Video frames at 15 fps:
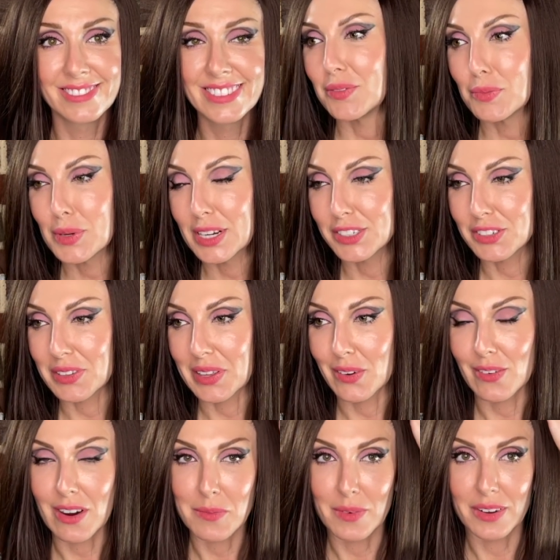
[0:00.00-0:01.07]
I'm pretty sure they
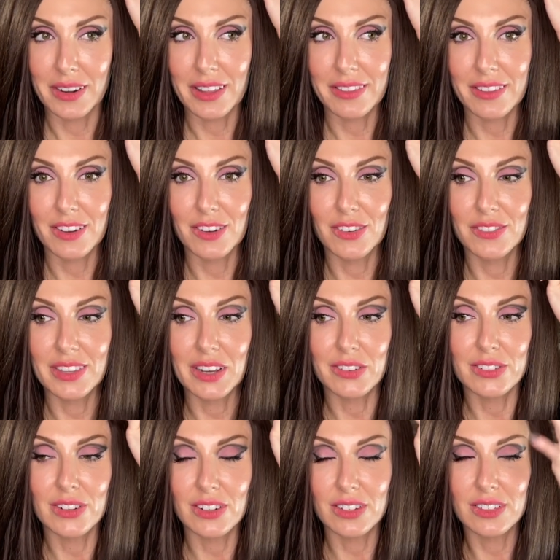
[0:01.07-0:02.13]
were Armani though. They
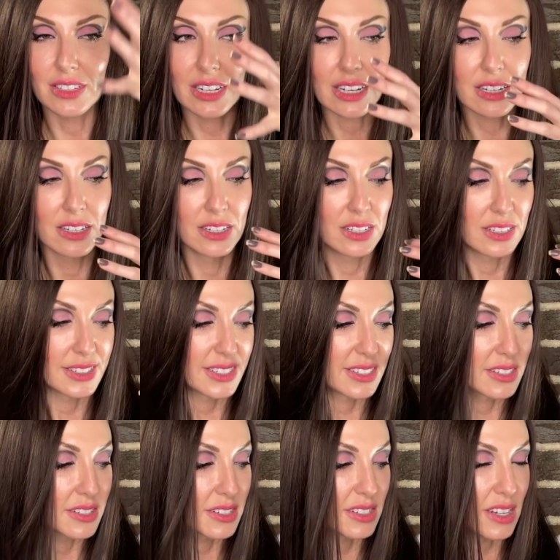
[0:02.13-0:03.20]
were all like
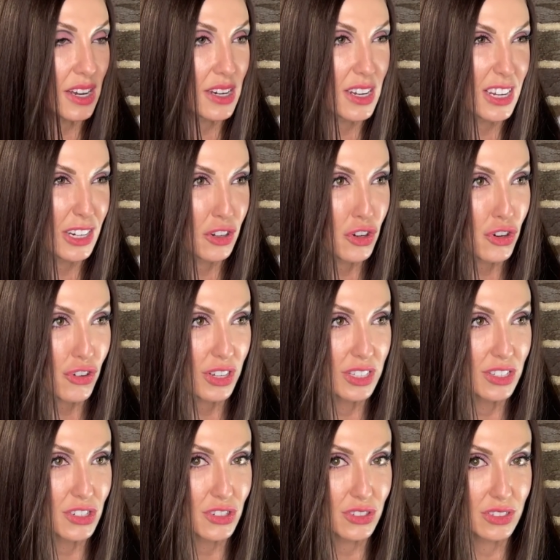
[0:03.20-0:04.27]
studded,
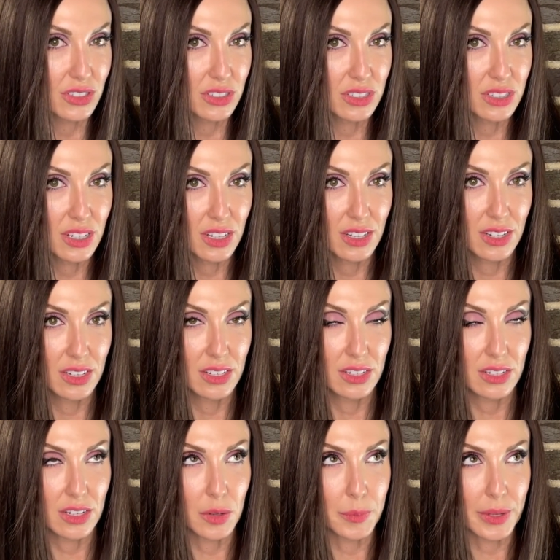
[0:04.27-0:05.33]
crystalled.
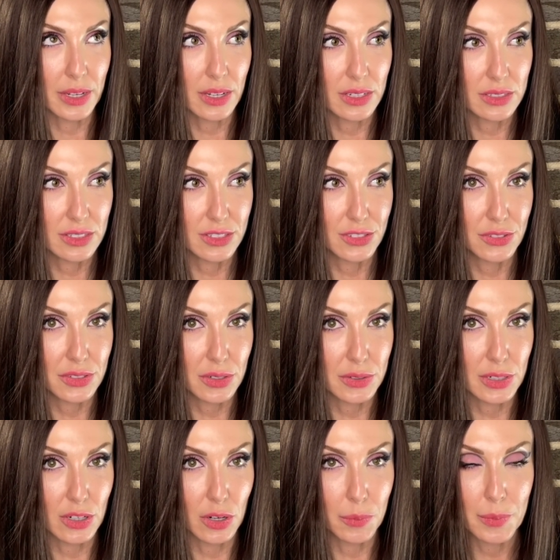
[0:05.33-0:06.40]
Oh my God, so
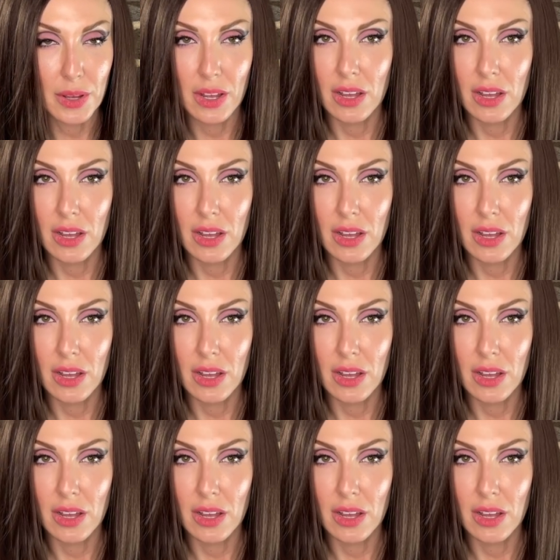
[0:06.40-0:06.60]
dope.